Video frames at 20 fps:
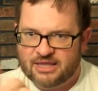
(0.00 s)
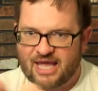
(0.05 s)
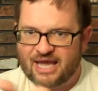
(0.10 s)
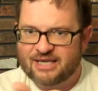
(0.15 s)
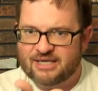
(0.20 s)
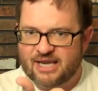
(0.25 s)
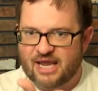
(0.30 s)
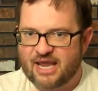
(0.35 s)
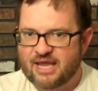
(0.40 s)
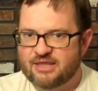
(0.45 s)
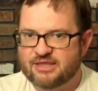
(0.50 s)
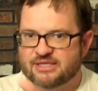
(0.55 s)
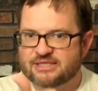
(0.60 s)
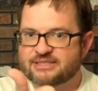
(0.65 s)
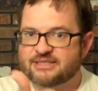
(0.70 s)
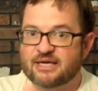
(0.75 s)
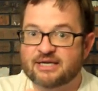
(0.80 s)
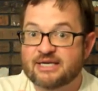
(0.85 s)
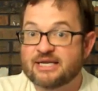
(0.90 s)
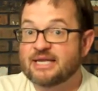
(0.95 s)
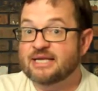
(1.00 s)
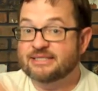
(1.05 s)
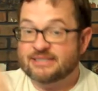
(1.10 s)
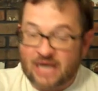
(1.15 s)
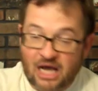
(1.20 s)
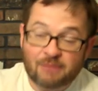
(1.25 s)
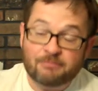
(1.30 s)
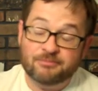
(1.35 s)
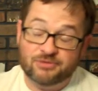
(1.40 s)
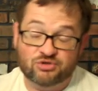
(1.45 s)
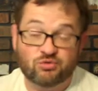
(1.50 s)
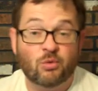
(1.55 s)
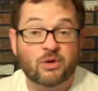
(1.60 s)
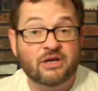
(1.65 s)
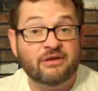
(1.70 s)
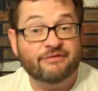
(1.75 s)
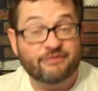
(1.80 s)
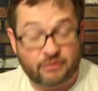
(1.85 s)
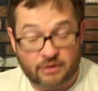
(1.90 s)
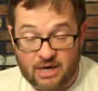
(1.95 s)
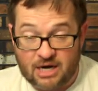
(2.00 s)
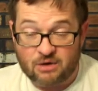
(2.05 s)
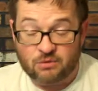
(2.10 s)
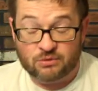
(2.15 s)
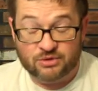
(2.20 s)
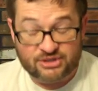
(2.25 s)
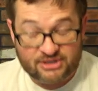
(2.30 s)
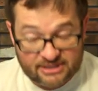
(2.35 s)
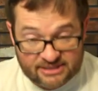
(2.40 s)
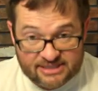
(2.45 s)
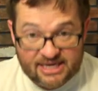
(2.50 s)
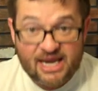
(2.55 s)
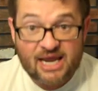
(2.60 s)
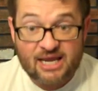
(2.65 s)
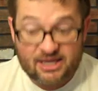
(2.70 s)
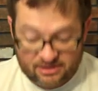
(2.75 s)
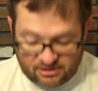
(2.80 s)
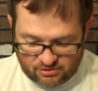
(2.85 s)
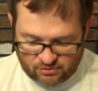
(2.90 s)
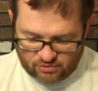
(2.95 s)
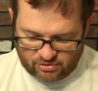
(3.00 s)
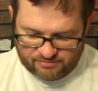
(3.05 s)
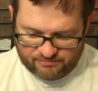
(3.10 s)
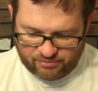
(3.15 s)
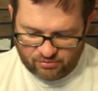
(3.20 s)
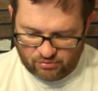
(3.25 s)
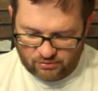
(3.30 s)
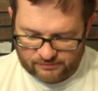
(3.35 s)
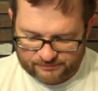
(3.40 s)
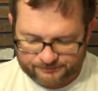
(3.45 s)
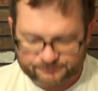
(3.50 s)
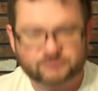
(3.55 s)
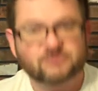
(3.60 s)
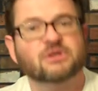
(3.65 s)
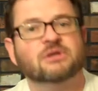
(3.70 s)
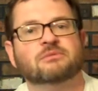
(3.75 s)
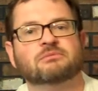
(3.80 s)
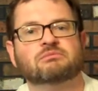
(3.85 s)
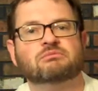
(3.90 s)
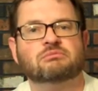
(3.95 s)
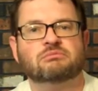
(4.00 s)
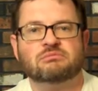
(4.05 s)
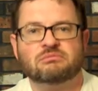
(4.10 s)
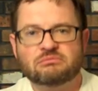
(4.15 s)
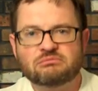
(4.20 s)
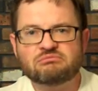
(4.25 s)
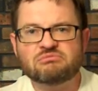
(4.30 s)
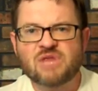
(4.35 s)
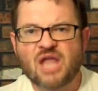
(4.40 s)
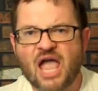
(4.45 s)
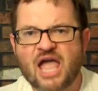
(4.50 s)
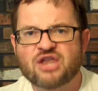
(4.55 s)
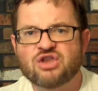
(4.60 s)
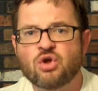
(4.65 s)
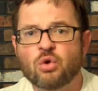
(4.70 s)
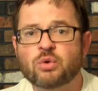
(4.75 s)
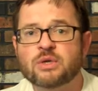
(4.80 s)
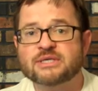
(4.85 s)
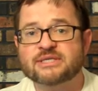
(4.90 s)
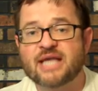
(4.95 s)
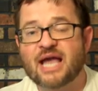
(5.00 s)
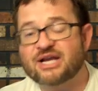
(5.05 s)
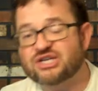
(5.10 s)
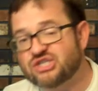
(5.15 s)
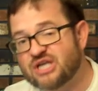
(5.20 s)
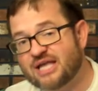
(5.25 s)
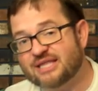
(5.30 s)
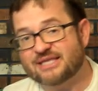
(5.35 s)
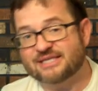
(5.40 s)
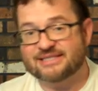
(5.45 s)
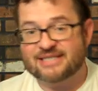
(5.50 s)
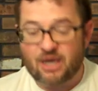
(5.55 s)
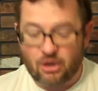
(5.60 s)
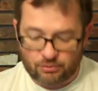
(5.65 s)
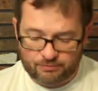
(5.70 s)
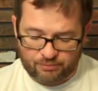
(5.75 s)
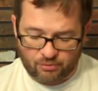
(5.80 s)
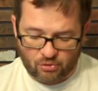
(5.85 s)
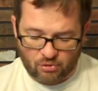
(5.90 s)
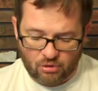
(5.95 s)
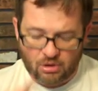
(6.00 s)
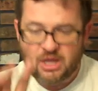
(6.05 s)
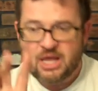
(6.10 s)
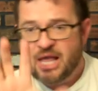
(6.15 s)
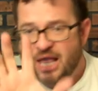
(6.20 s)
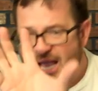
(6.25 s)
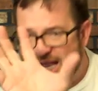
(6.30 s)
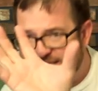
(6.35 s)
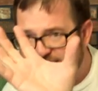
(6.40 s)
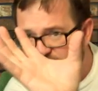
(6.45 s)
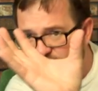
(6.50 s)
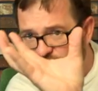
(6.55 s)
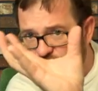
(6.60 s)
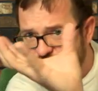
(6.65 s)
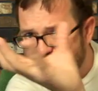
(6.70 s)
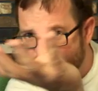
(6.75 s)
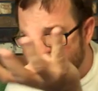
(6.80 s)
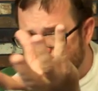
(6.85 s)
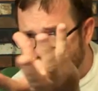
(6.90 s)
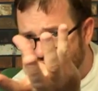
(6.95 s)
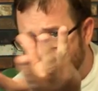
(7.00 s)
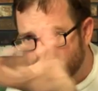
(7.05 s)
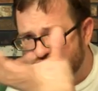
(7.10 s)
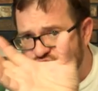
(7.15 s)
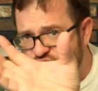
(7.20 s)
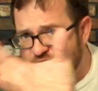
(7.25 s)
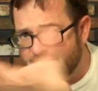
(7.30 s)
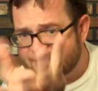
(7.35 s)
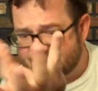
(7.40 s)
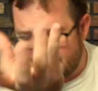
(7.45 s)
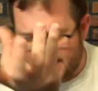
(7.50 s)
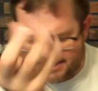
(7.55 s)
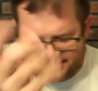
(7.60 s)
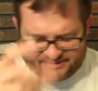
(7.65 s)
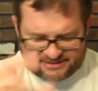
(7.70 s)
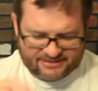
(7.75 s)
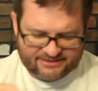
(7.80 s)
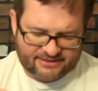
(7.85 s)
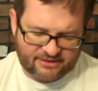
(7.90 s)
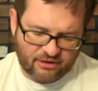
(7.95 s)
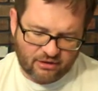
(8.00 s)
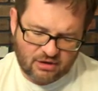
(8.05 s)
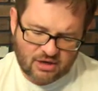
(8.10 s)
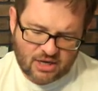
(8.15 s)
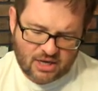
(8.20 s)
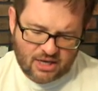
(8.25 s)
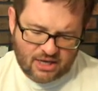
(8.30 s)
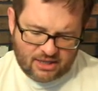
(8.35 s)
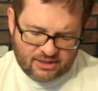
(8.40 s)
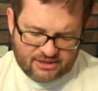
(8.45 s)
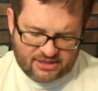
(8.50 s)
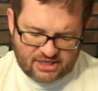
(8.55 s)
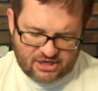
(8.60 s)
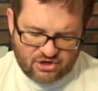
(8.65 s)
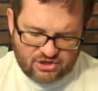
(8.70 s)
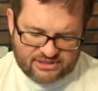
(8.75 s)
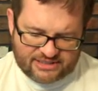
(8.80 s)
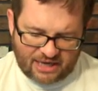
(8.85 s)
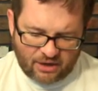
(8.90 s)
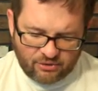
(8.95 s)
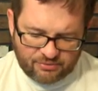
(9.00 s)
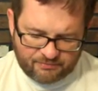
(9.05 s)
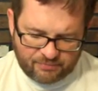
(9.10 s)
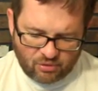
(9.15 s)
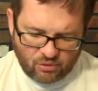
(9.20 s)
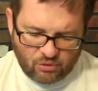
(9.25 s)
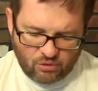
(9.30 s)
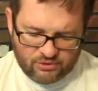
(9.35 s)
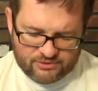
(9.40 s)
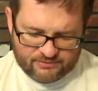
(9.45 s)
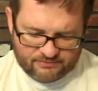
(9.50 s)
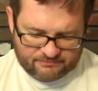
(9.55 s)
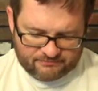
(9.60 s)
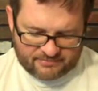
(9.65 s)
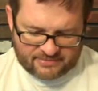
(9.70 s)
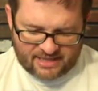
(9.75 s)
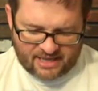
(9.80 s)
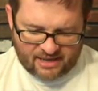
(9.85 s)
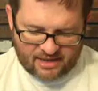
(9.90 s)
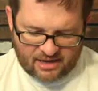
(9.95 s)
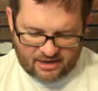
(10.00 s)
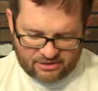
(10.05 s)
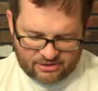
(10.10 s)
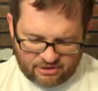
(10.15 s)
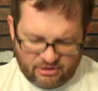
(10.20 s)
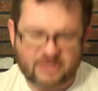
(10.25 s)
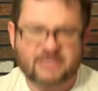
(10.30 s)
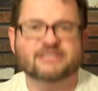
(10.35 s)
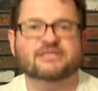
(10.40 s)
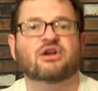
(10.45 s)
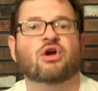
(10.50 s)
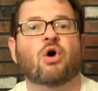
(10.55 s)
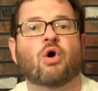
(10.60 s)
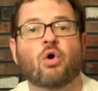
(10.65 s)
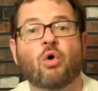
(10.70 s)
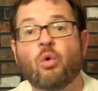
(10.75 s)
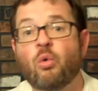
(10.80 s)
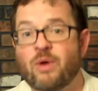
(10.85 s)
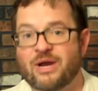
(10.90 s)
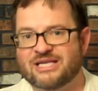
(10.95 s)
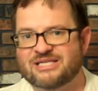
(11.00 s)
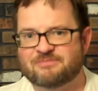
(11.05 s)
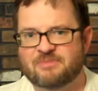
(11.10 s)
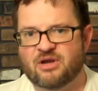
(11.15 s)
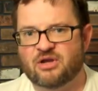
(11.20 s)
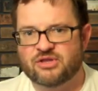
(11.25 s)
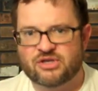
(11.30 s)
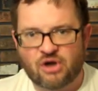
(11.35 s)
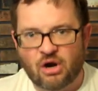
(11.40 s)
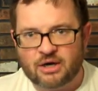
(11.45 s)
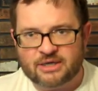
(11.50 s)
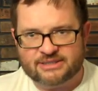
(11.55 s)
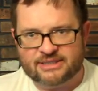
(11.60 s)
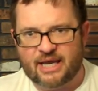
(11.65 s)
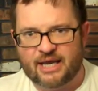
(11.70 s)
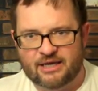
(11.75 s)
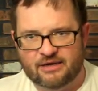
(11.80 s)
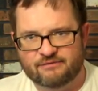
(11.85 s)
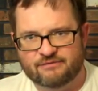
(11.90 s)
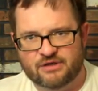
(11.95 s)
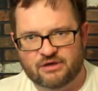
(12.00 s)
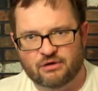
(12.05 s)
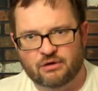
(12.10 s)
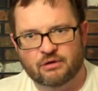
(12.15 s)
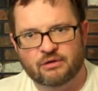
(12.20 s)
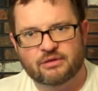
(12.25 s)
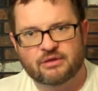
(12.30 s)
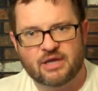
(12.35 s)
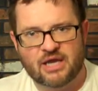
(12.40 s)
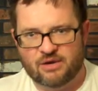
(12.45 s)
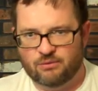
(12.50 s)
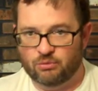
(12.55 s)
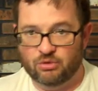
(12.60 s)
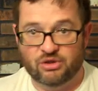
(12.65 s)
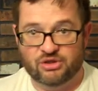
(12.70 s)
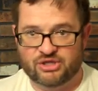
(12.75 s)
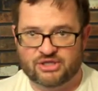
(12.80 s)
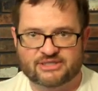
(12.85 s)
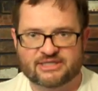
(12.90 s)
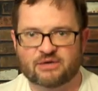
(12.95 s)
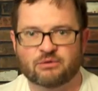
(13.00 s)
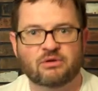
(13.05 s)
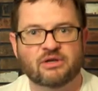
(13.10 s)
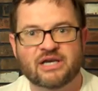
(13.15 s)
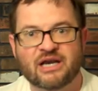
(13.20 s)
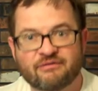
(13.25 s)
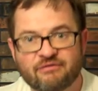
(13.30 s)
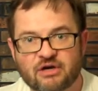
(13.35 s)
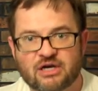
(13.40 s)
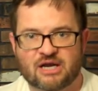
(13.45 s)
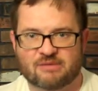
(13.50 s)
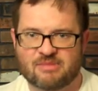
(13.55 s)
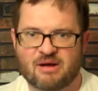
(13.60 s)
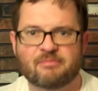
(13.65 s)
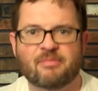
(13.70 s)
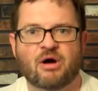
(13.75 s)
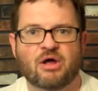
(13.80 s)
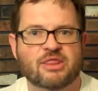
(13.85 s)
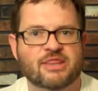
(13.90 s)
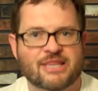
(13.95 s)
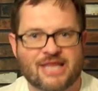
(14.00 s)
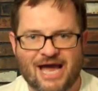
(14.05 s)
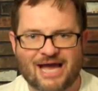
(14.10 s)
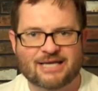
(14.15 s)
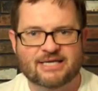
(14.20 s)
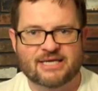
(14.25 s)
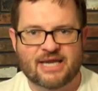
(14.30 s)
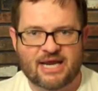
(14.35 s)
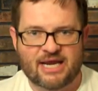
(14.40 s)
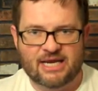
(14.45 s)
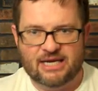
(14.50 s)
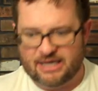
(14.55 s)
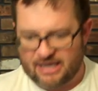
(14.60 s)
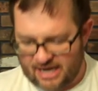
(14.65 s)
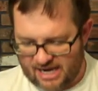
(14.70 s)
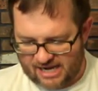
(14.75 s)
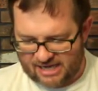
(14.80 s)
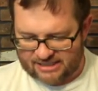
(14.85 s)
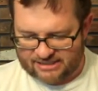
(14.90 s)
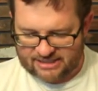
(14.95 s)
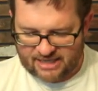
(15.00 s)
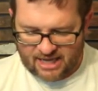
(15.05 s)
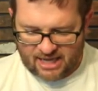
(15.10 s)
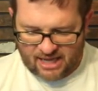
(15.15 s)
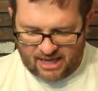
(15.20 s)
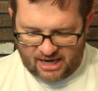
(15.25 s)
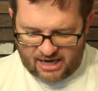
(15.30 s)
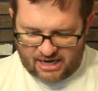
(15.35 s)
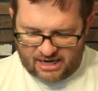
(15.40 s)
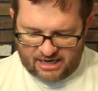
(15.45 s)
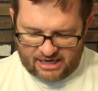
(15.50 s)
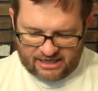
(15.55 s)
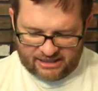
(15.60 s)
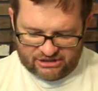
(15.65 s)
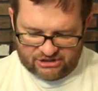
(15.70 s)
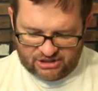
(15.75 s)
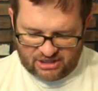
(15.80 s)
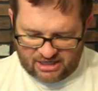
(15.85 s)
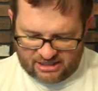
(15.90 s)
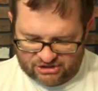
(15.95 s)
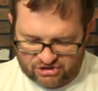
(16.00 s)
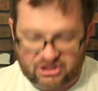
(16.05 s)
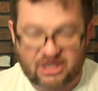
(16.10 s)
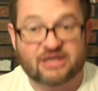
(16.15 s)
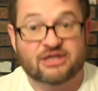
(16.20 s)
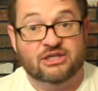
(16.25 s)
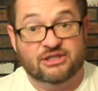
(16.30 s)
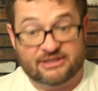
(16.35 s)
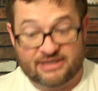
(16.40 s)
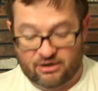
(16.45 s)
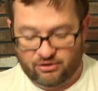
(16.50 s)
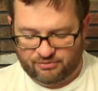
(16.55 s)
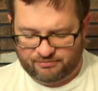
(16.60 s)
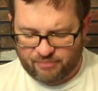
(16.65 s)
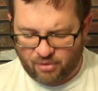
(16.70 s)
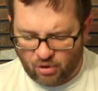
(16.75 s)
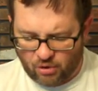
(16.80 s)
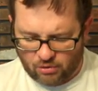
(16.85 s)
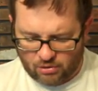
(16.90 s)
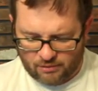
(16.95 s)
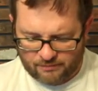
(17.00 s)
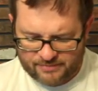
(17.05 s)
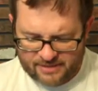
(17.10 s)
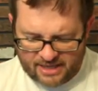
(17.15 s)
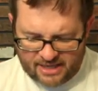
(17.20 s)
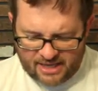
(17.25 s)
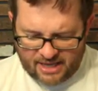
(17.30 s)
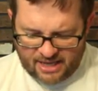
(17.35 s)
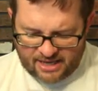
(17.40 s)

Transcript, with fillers: That day, the sun is up 24 hours a day at the North Pole. And notice actually at the South Pole, as the Earth turns on its axis there, the South Pole on there is going to always be on the dark side of the Earth, and will, the sun will never come up on that day at, uh, at, at the South Pole.